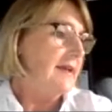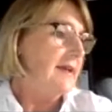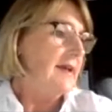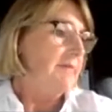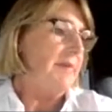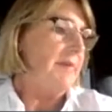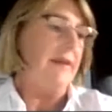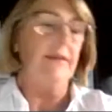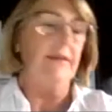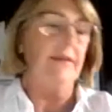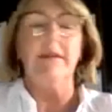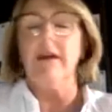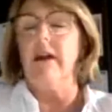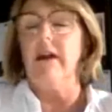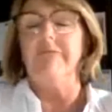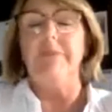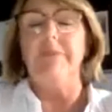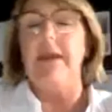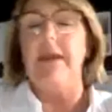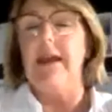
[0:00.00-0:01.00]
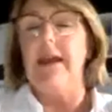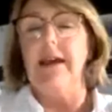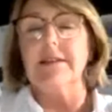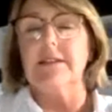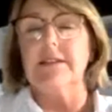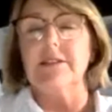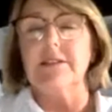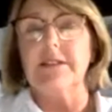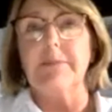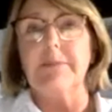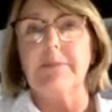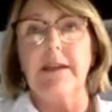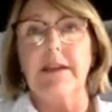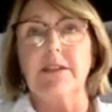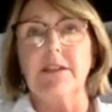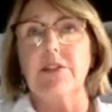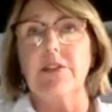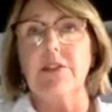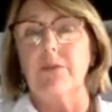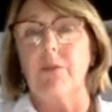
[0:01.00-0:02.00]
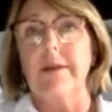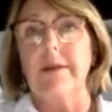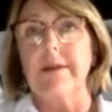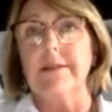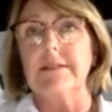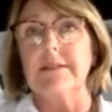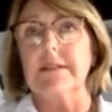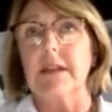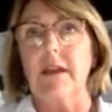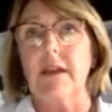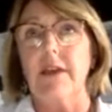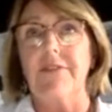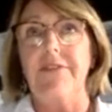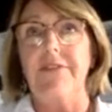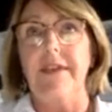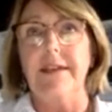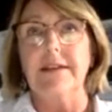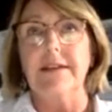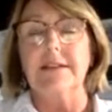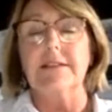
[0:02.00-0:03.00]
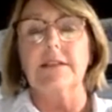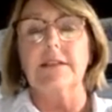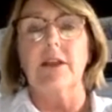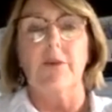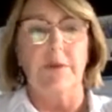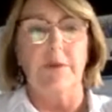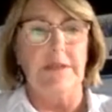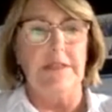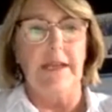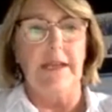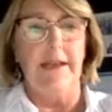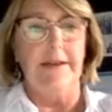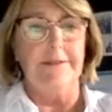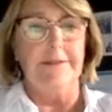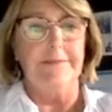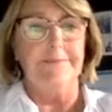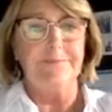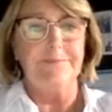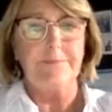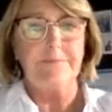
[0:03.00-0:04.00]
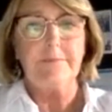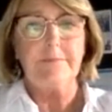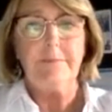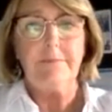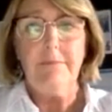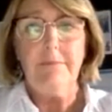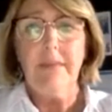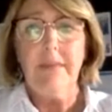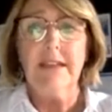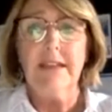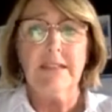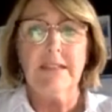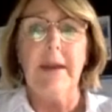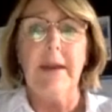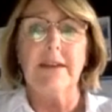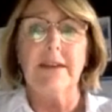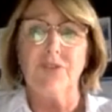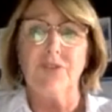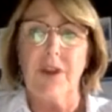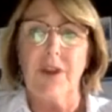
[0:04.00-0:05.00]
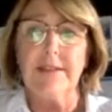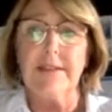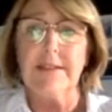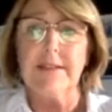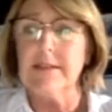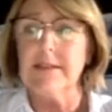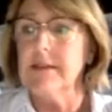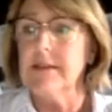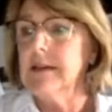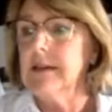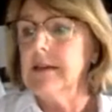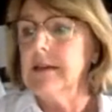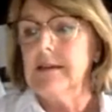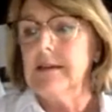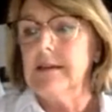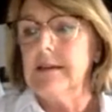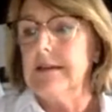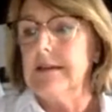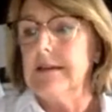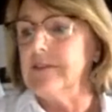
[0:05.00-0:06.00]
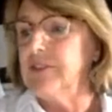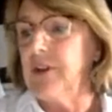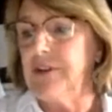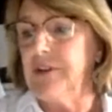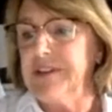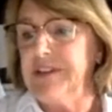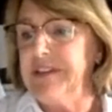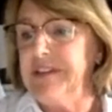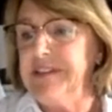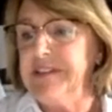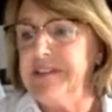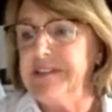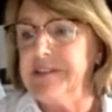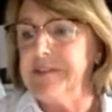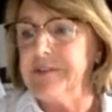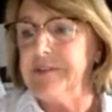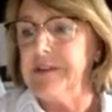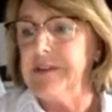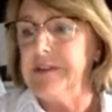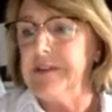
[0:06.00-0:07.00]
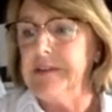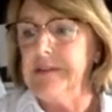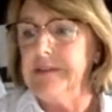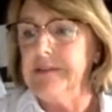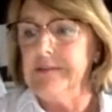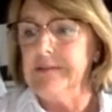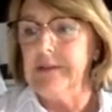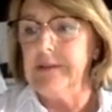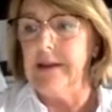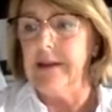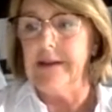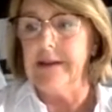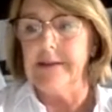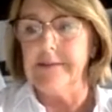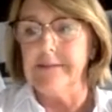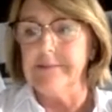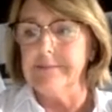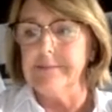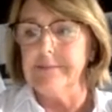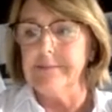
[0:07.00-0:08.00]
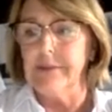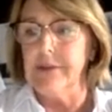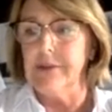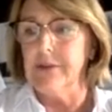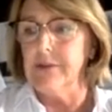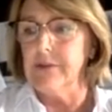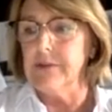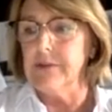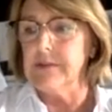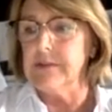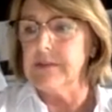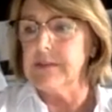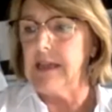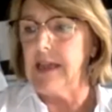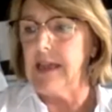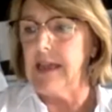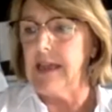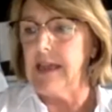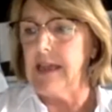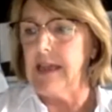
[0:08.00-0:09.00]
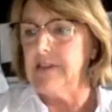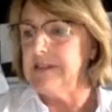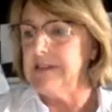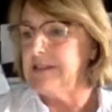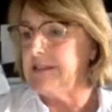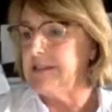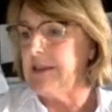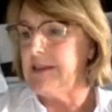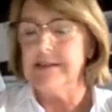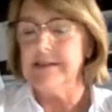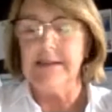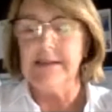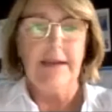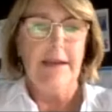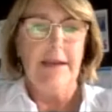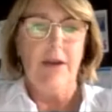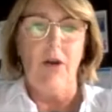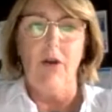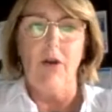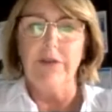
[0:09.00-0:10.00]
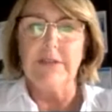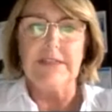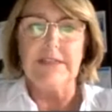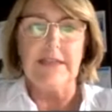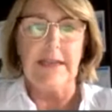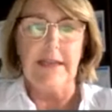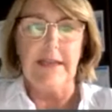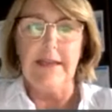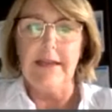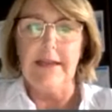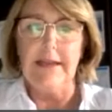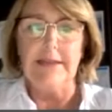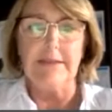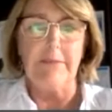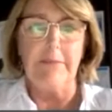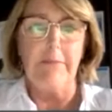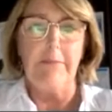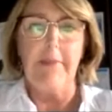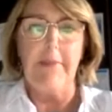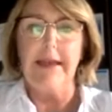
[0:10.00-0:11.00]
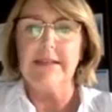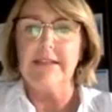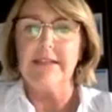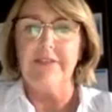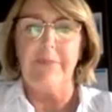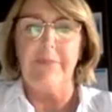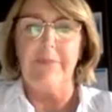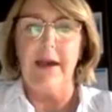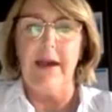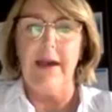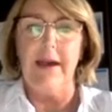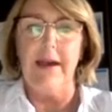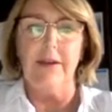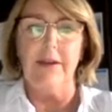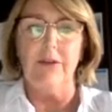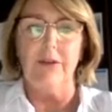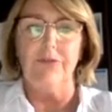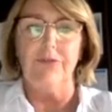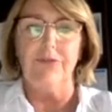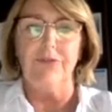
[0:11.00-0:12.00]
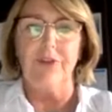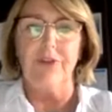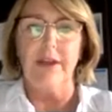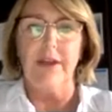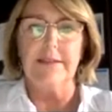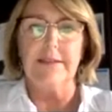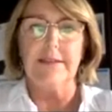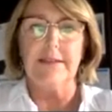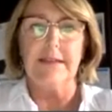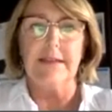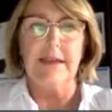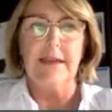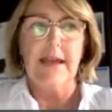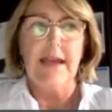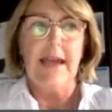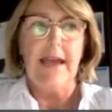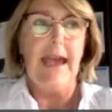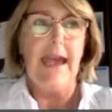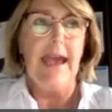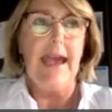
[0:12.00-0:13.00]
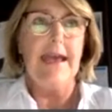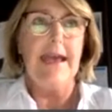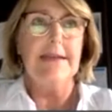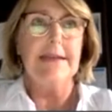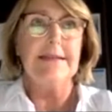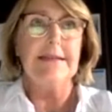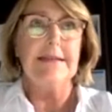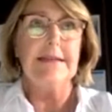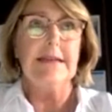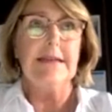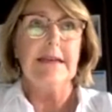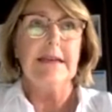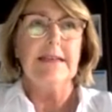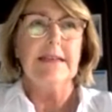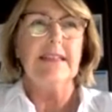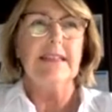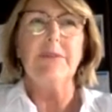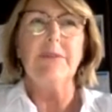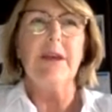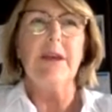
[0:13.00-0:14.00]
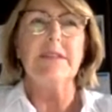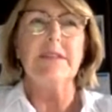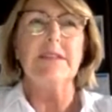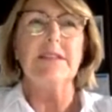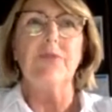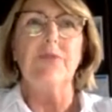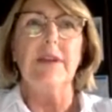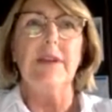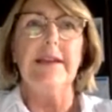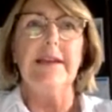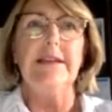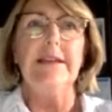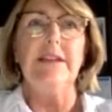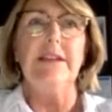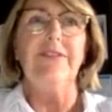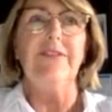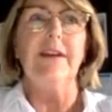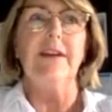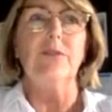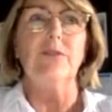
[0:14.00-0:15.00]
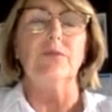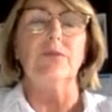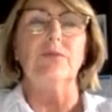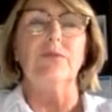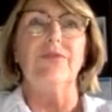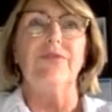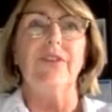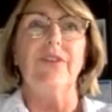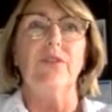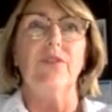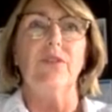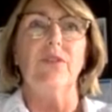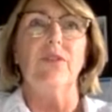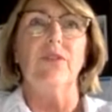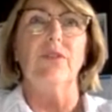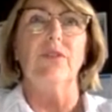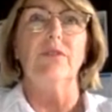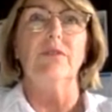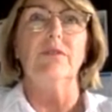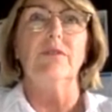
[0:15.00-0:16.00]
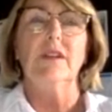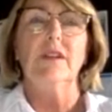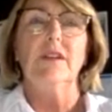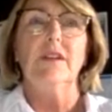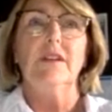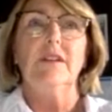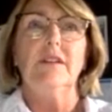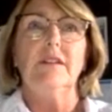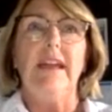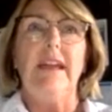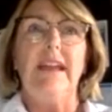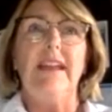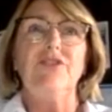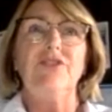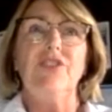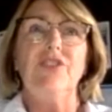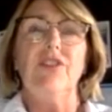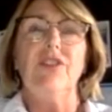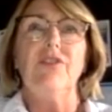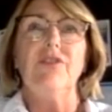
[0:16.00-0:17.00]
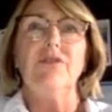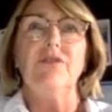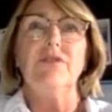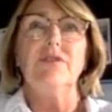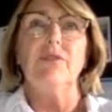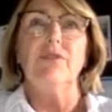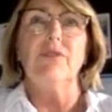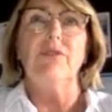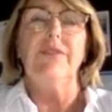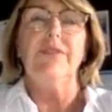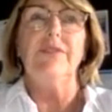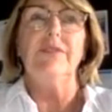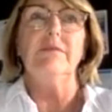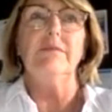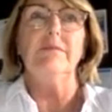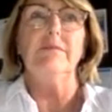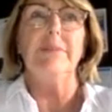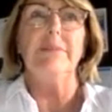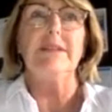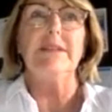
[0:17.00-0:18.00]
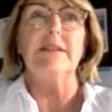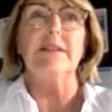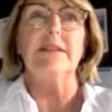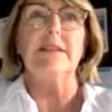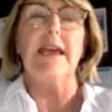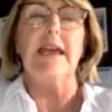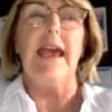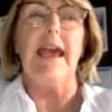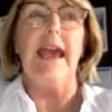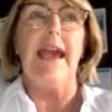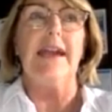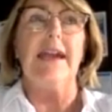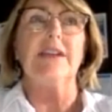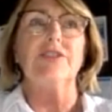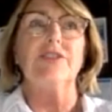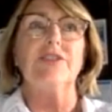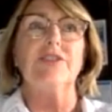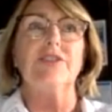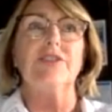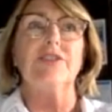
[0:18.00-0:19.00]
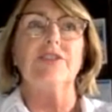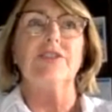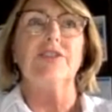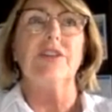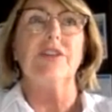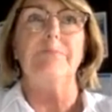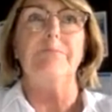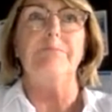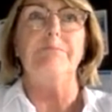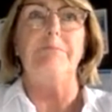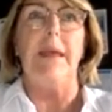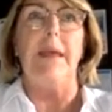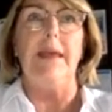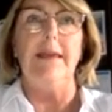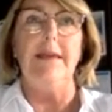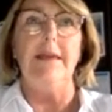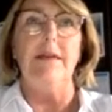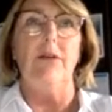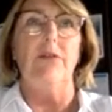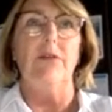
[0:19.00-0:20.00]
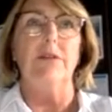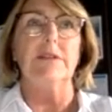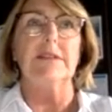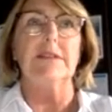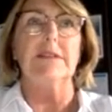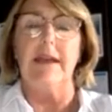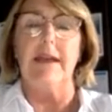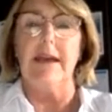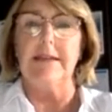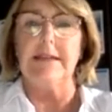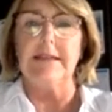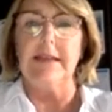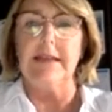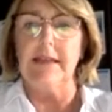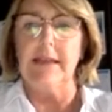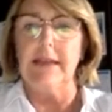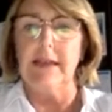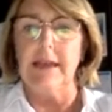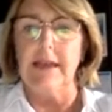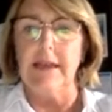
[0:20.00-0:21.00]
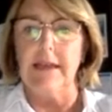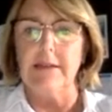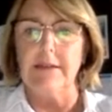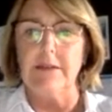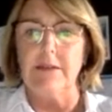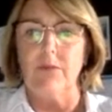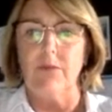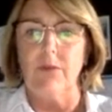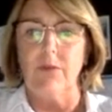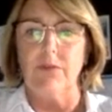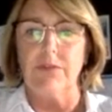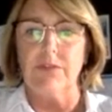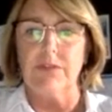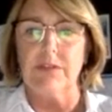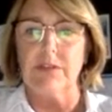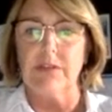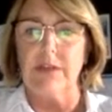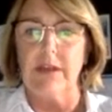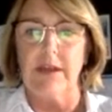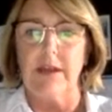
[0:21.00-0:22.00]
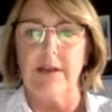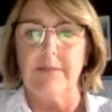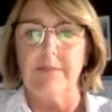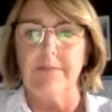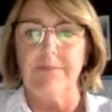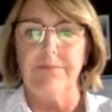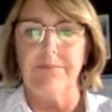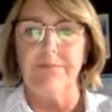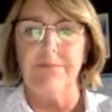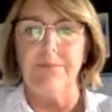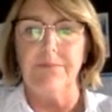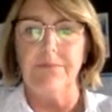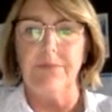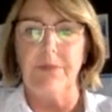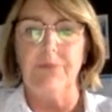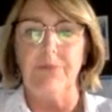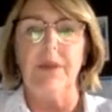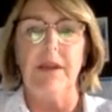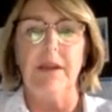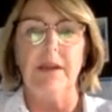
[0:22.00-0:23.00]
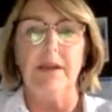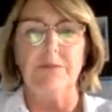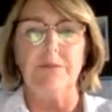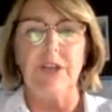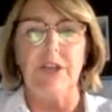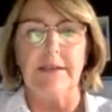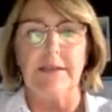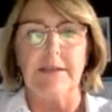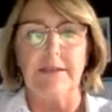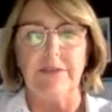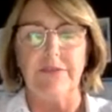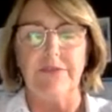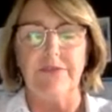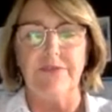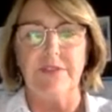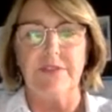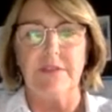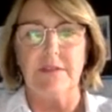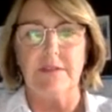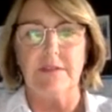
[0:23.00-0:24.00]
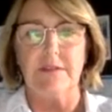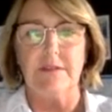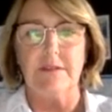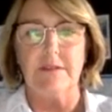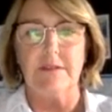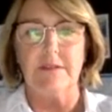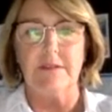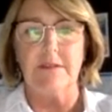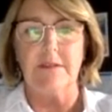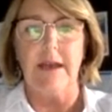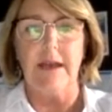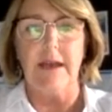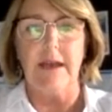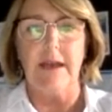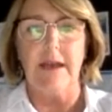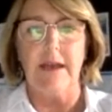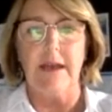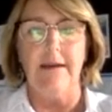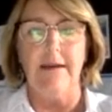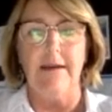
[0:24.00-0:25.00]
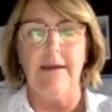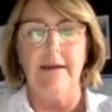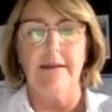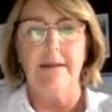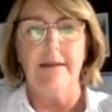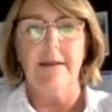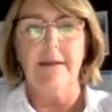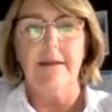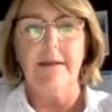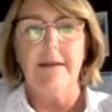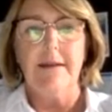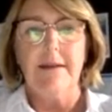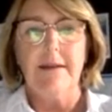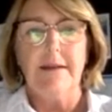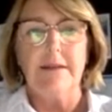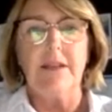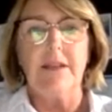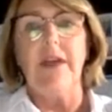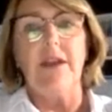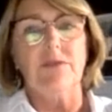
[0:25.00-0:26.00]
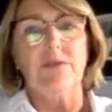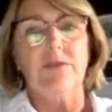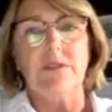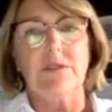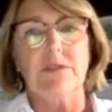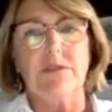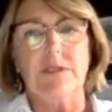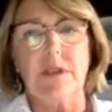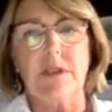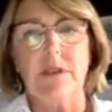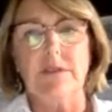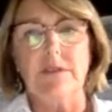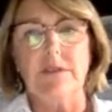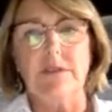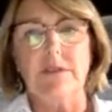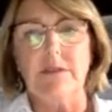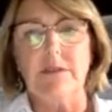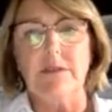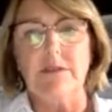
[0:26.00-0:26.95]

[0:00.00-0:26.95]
But I've been asked to speak to the ones that I think slow it down. And it's about trust, and totally agree. You know, AJ said, honesty is a massive part of trust. And sometimes it's really difficult for NGOs or even business to actually be honest and articulate what real objectives are. So that also slows it down.